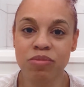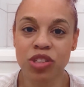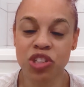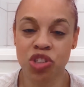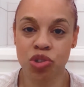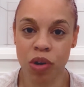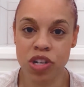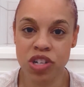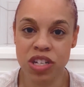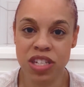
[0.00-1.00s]
to
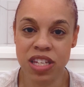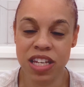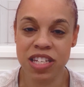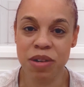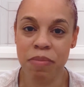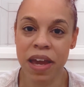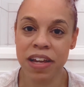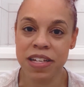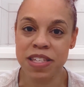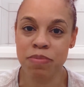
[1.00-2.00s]
stretch us and to
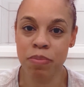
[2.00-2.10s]
make us